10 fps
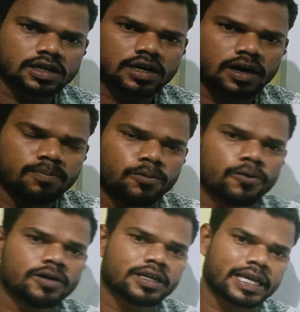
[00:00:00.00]

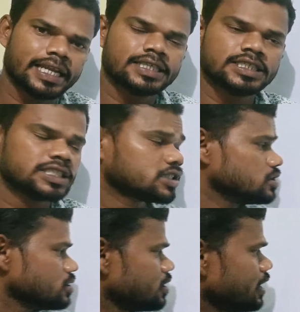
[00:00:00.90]
compound can exist
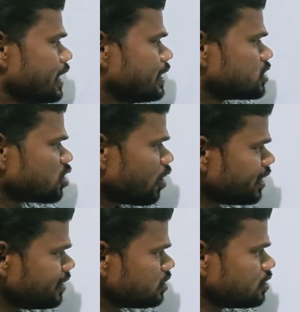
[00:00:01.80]
in
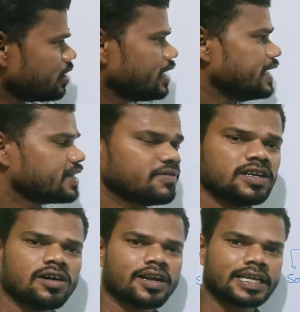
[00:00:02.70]
solid,
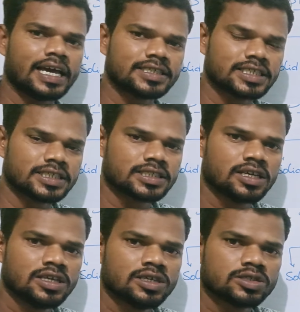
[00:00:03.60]
liquid or
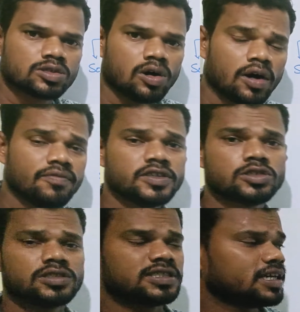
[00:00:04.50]
gases? So how we
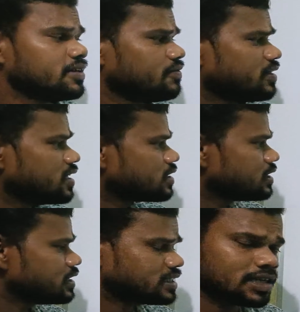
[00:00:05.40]
should say
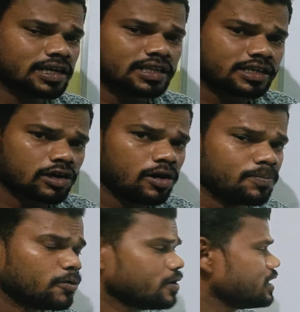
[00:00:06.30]
whether that
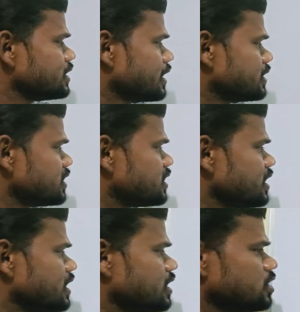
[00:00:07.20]
compound is
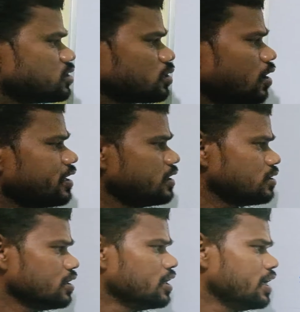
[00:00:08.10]
existing in that solid,
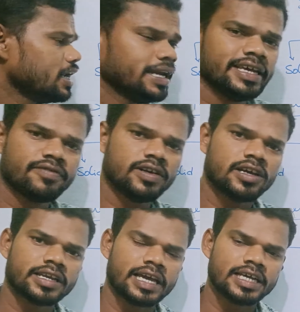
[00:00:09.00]

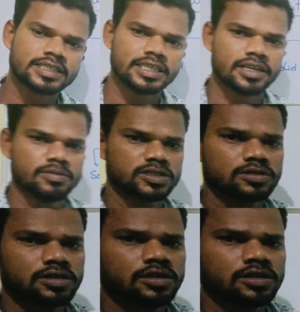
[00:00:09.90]
liquid or gas here.